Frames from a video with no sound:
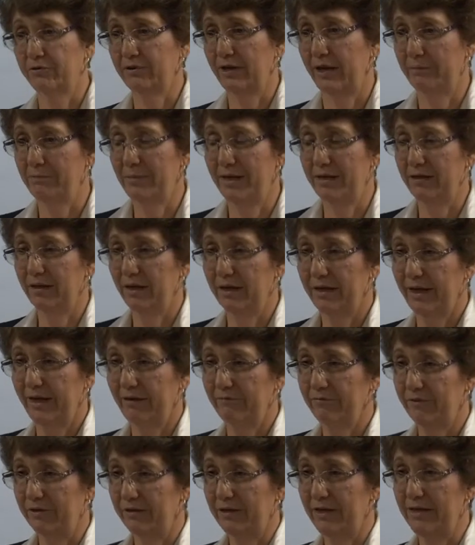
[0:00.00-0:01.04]
person, I may not
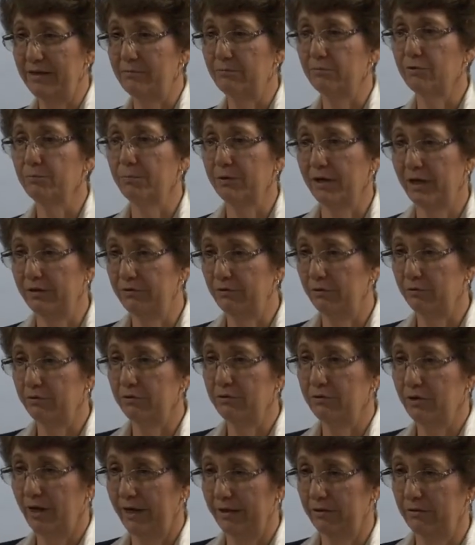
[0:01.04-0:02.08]
have the names, but I
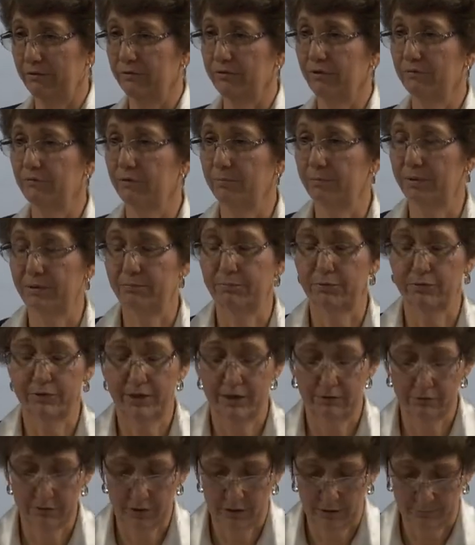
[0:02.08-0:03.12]
know the titles of the
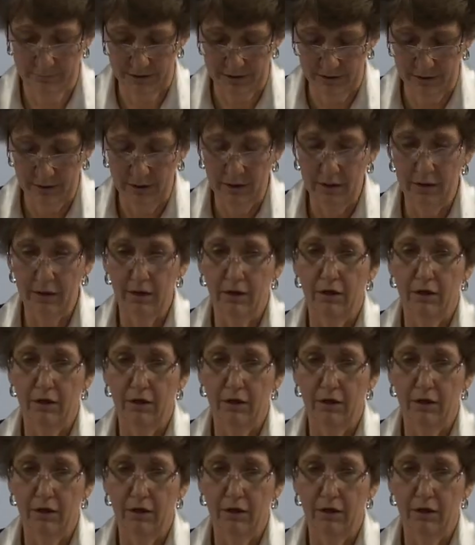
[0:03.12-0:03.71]
people that are coming.